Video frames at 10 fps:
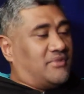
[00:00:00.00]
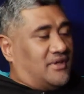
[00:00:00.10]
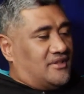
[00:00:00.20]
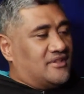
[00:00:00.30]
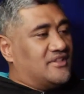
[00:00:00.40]

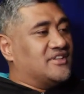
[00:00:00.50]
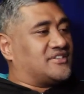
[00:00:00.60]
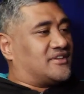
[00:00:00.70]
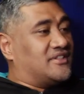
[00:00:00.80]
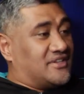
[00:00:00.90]
but in, in
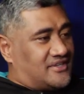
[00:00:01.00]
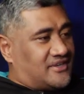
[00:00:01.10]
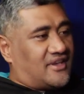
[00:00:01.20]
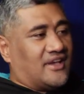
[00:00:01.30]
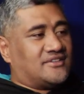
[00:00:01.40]
this in
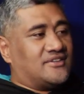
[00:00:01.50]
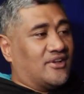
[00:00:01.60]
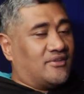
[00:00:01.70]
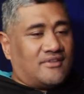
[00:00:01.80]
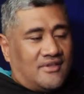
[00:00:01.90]
this
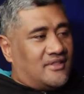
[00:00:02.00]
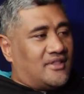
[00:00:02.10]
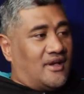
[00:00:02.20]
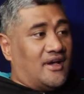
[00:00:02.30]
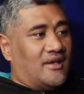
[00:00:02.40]
case, you know,
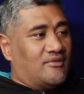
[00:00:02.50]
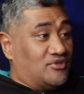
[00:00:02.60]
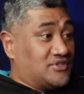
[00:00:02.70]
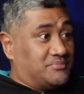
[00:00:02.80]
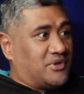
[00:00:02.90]
uh,
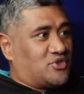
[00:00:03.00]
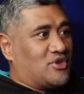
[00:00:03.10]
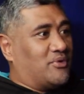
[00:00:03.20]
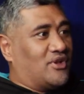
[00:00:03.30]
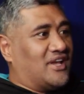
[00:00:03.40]
the Roosters
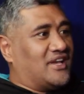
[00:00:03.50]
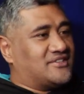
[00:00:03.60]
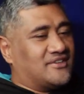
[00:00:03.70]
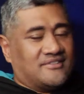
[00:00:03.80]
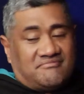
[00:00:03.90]
picked you up early,
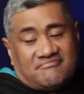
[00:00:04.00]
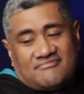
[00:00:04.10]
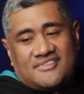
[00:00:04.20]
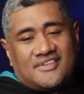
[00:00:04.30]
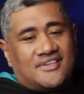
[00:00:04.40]
eh? So,
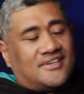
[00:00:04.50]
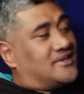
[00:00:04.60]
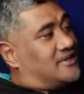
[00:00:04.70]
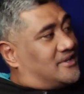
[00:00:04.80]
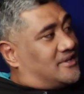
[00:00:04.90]
and I
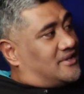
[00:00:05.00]
think it's a